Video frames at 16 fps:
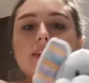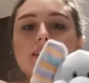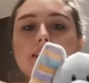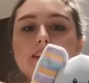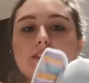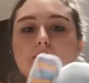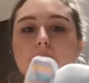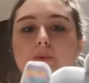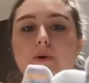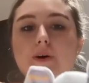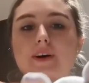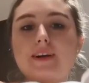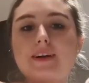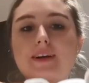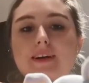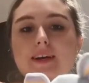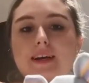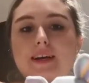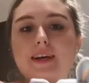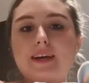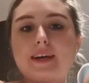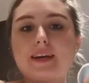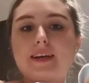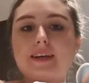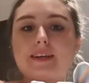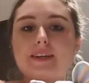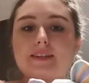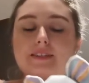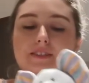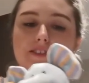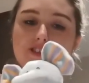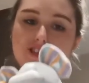This one,
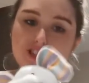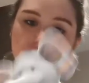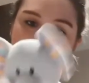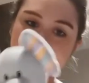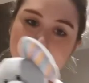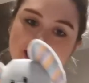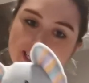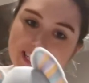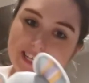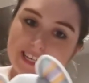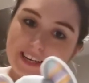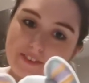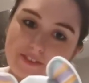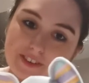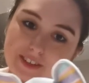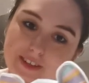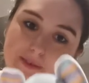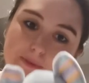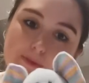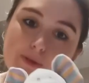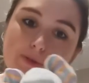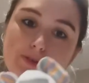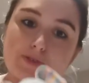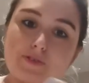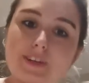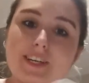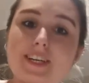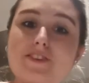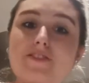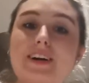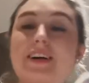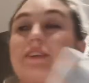his Gigi gave it to him, so his
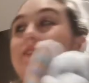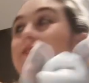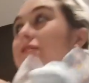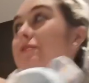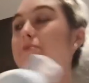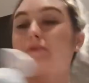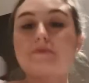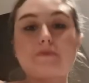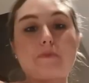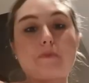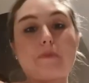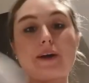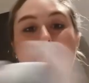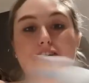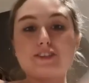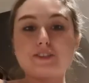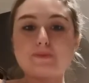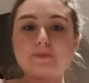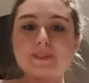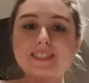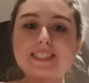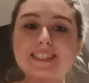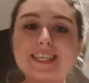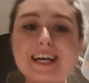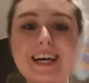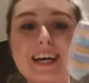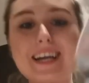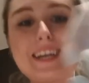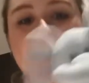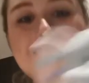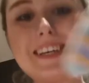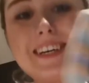great grand on my husband's side.
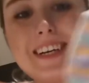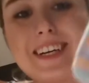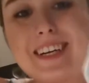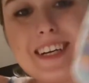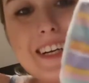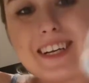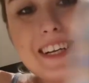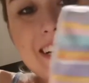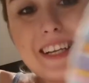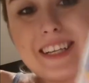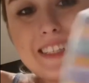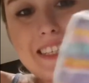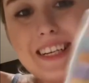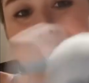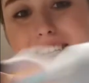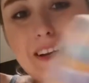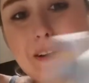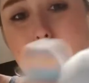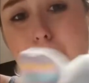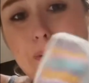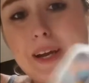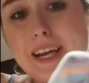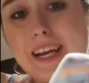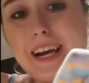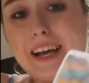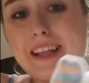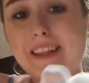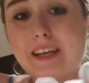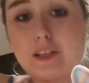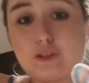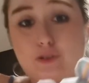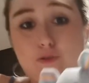It's a little wee. I
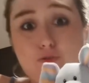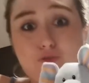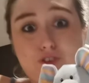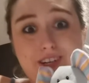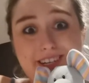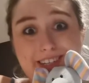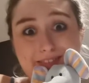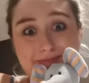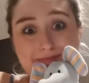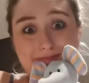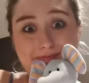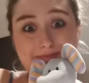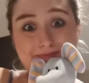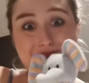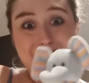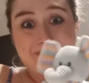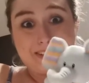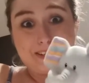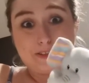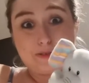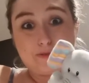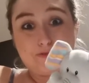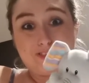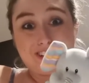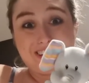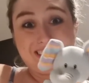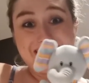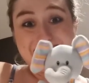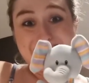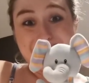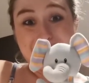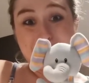think it's so funny. So funny,
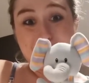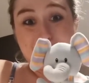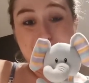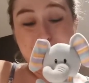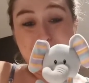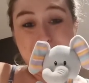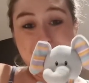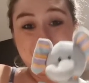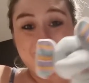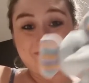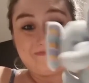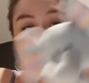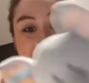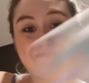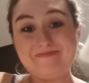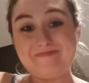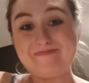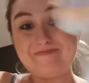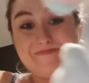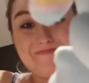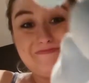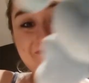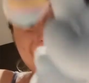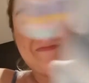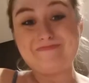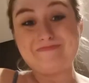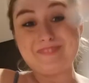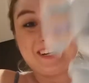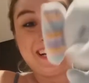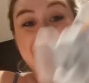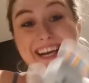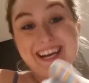the shape of it.
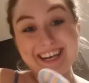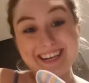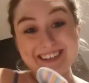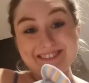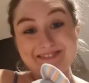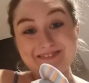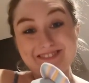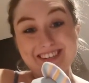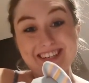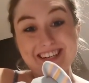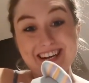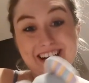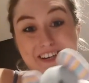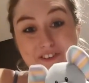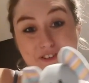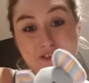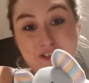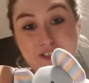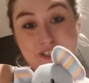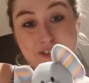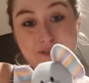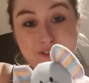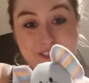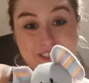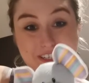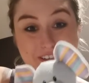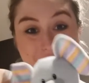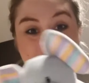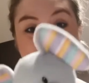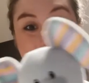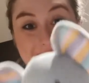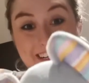But yeah, adult joke if
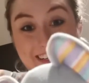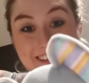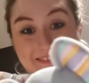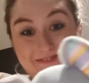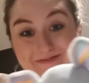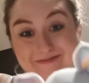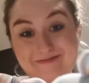you get it.